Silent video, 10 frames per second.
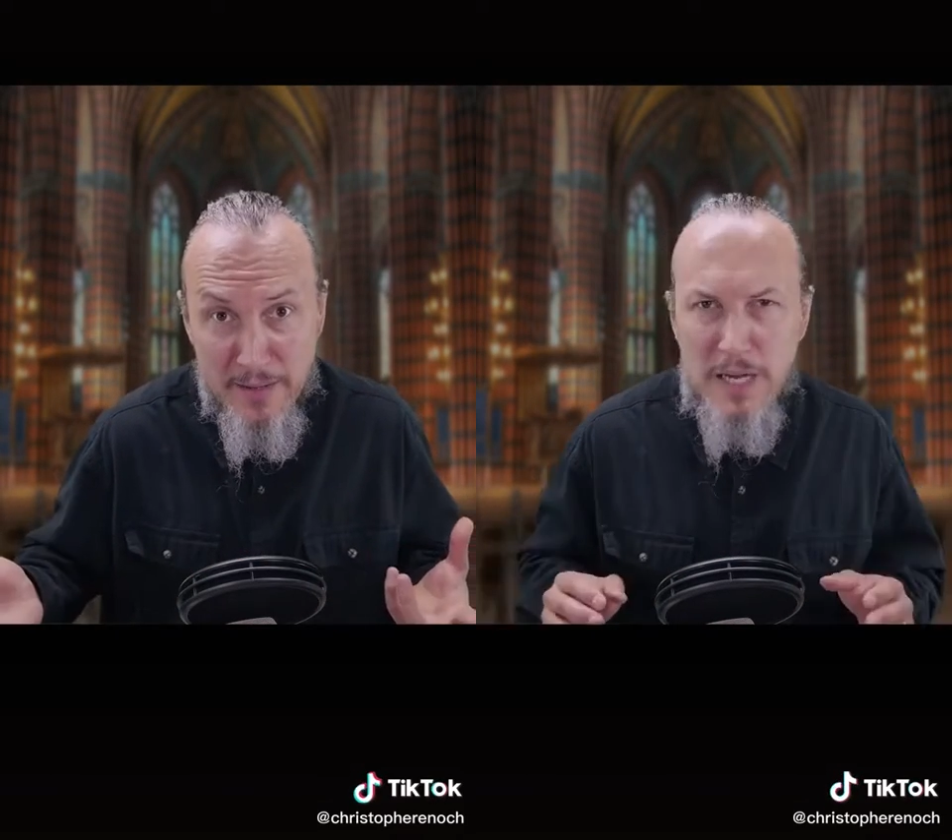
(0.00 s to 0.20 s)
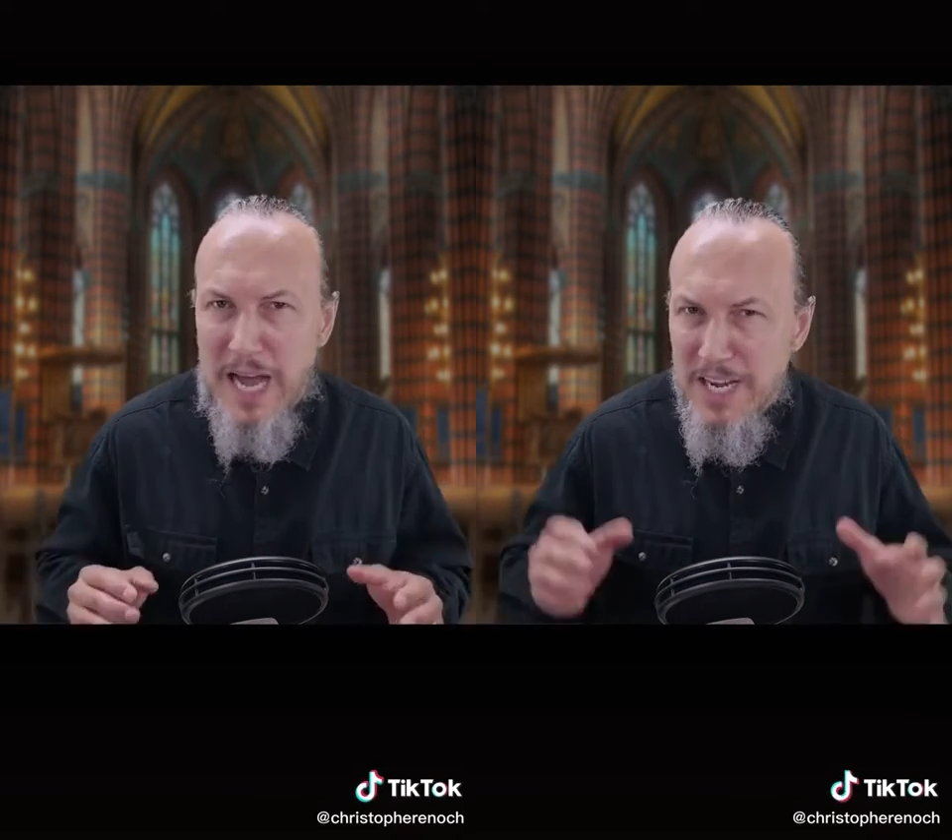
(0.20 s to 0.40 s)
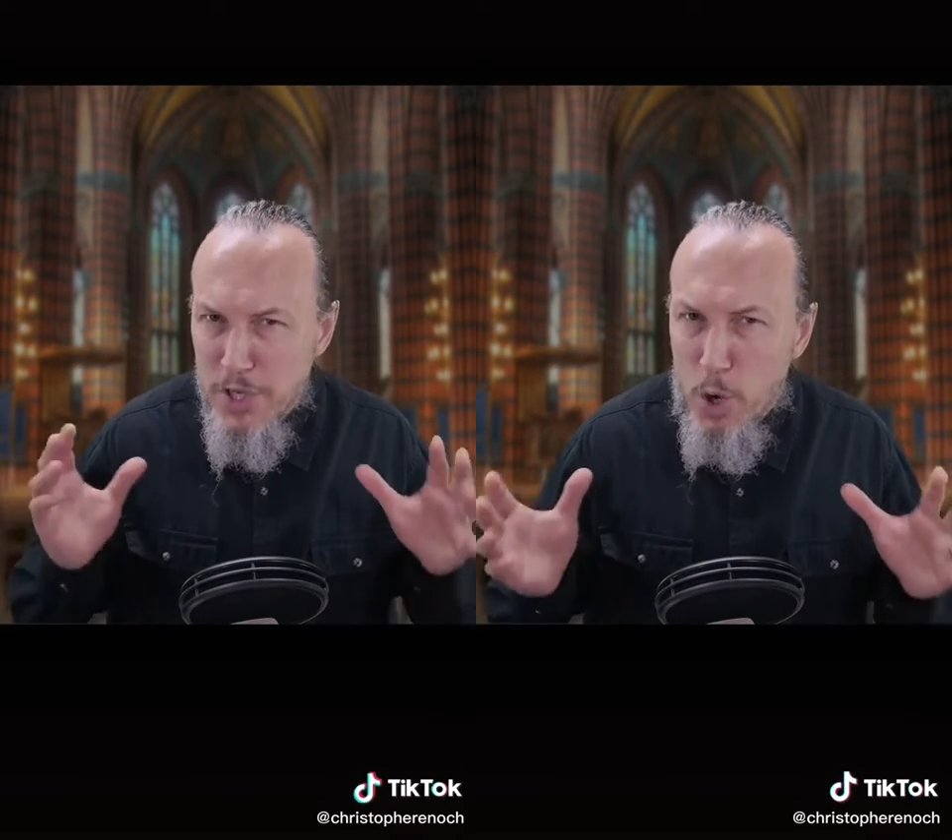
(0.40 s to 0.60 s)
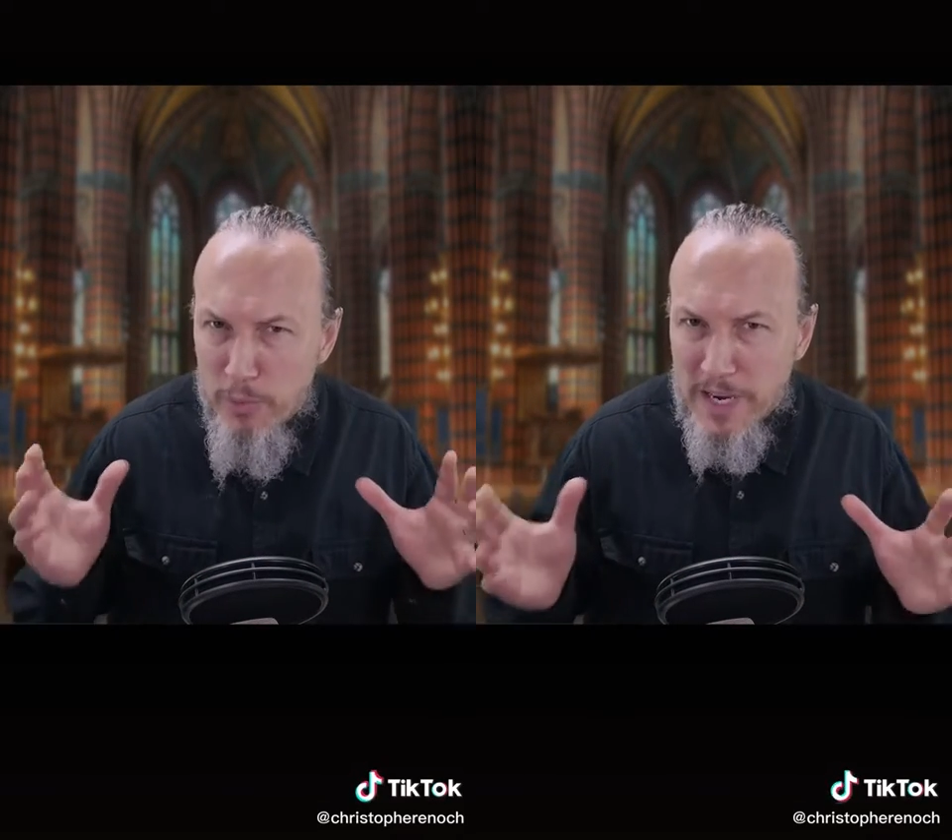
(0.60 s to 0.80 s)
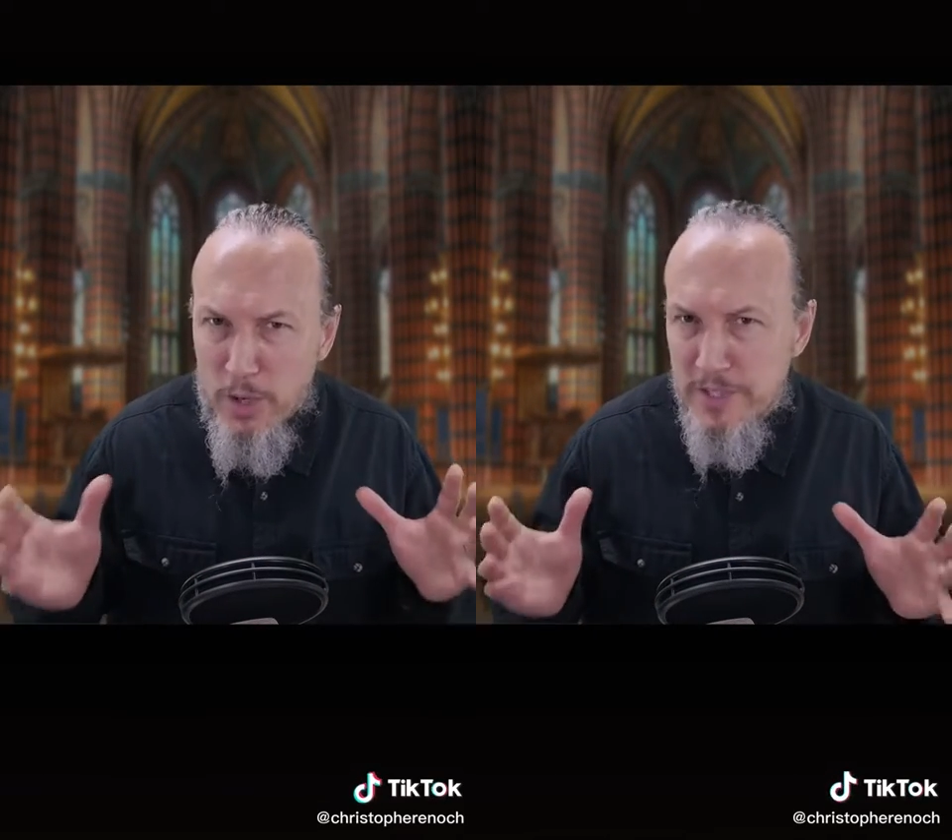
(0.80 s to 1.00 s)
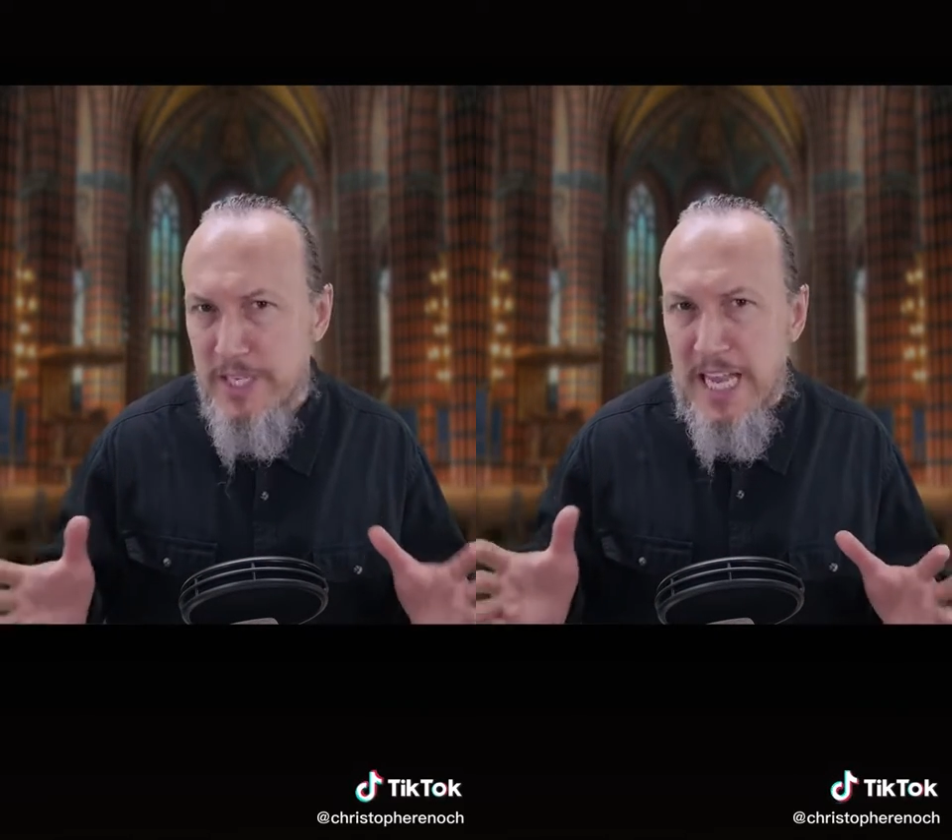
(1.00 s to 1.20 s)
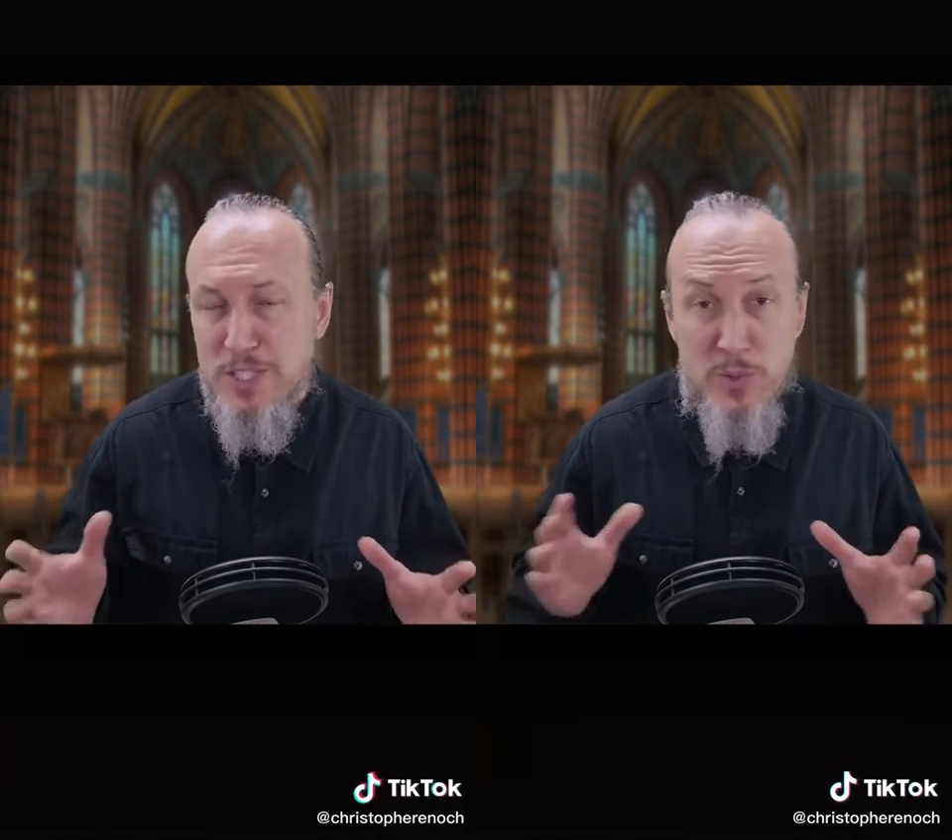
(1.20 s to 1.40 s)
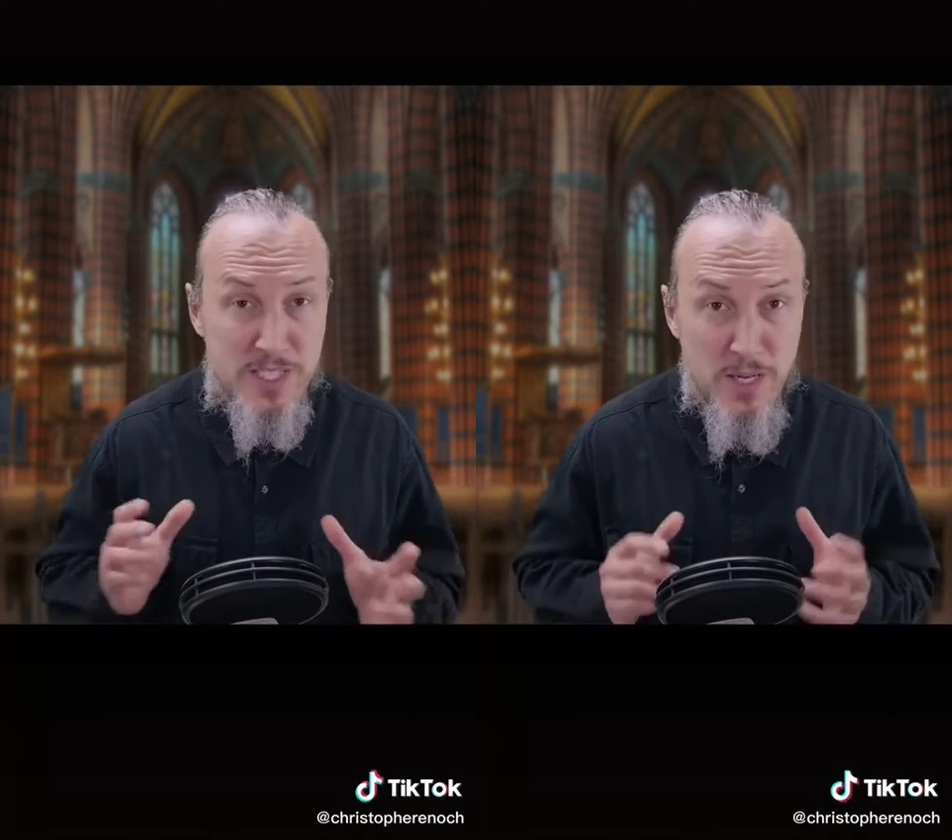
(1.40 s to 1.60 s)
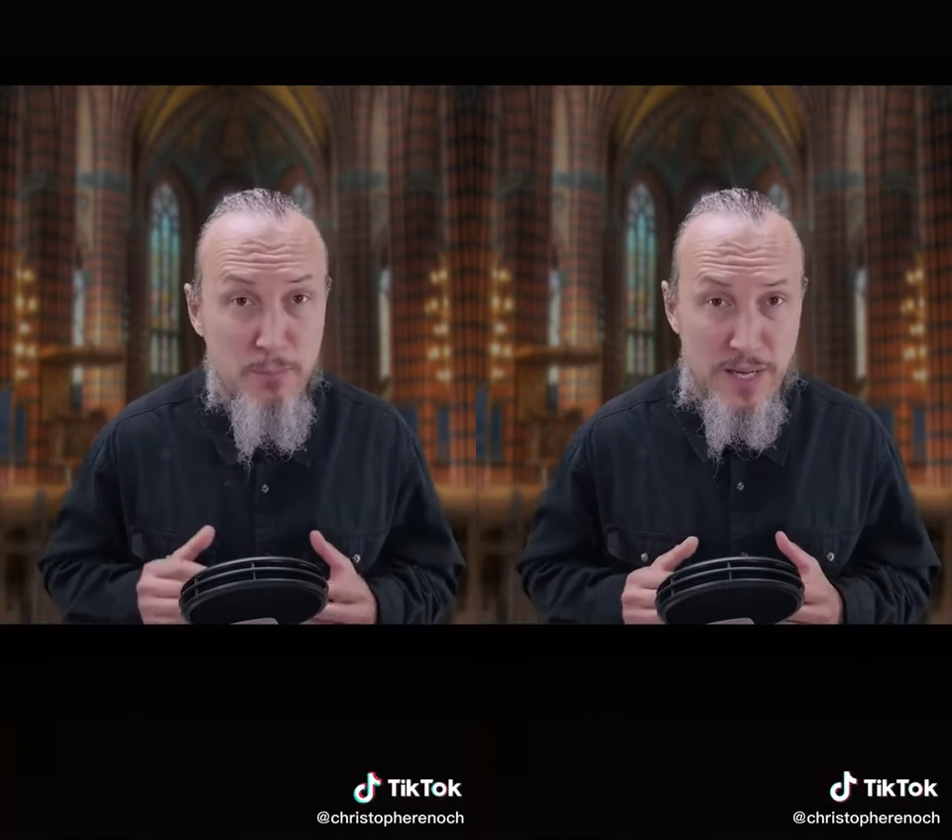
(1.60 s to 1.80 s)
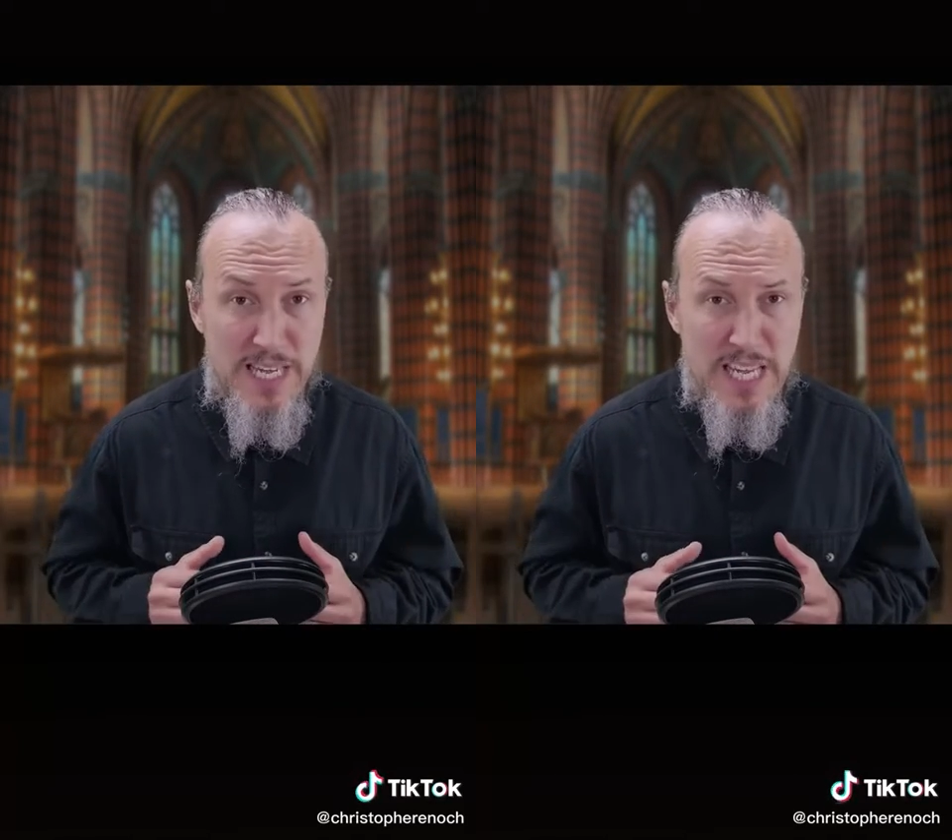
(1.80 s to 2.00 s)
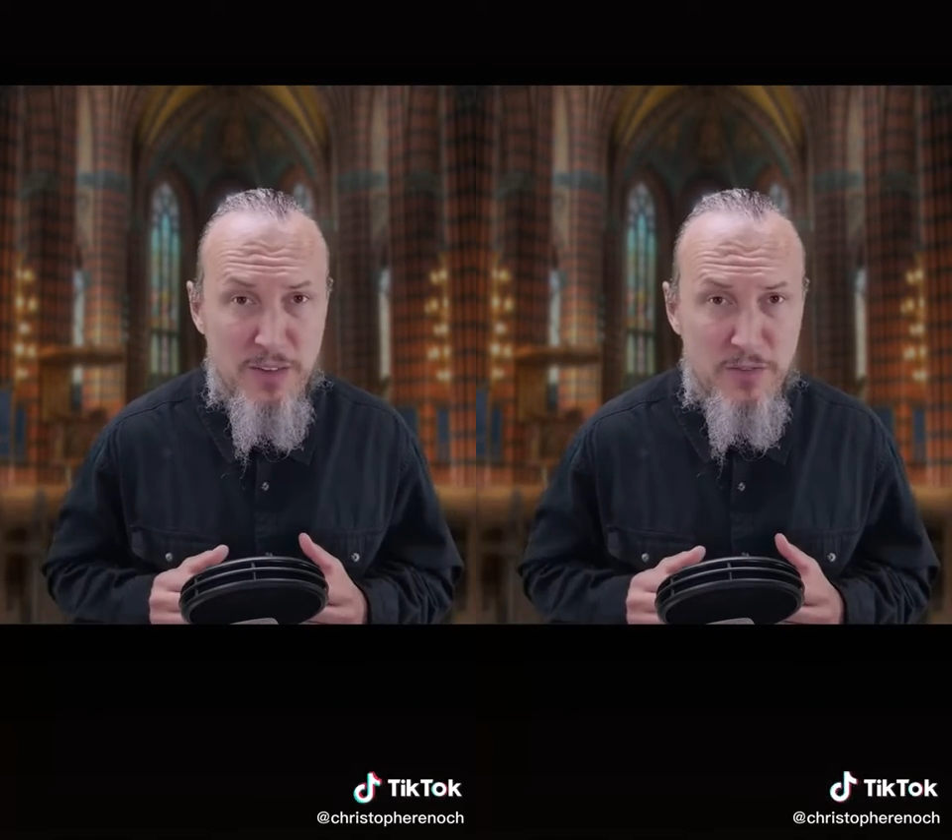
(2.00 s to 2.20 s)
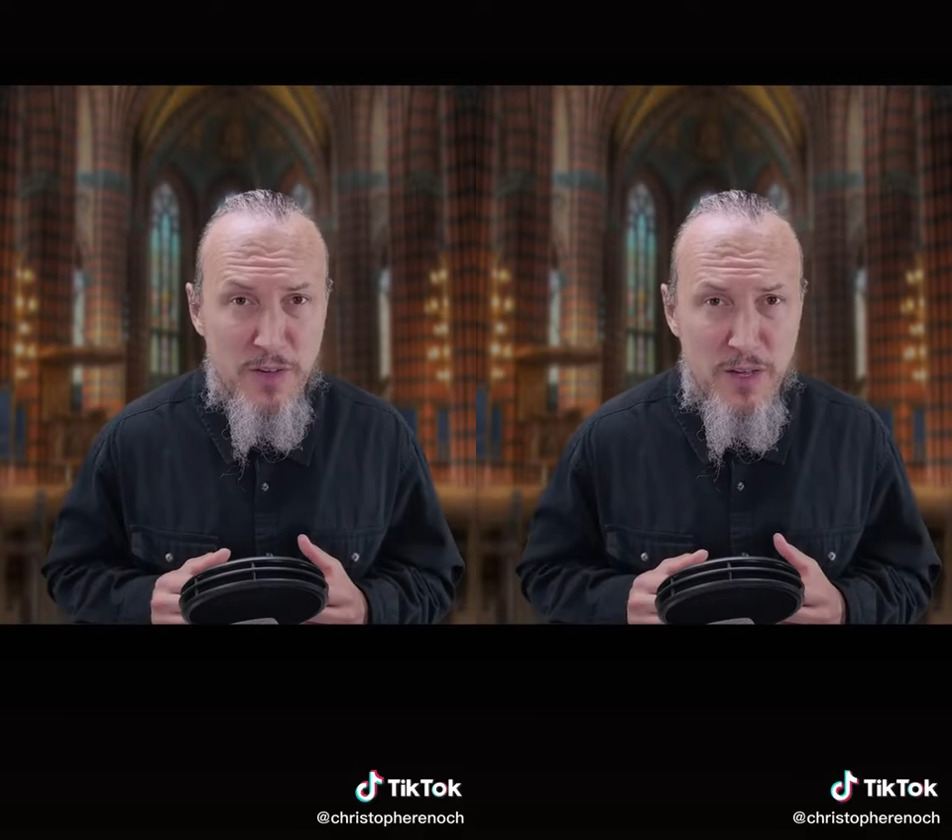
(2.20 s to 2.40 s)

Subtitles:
I know that goes against what some believe,